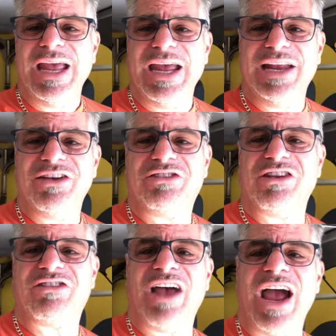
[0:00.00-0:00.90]
It is
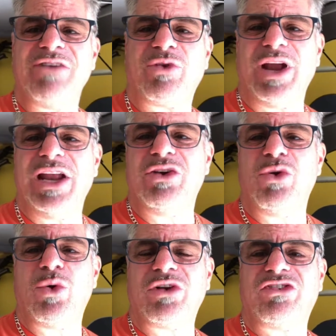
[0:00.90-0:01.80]
designed for
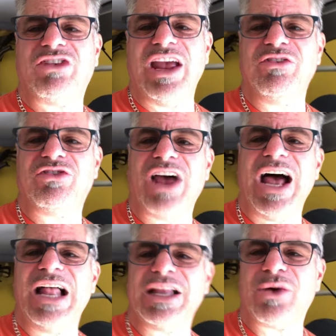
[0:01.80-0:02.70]
indoor safe
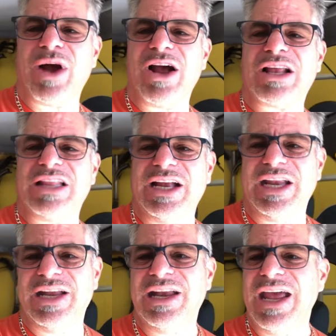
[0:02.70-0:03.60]
tile and grout
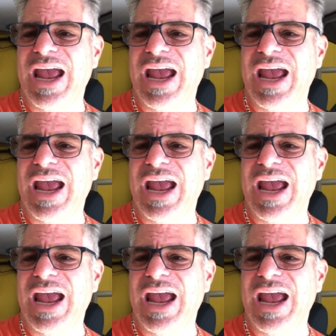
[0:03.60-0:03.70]
cleaning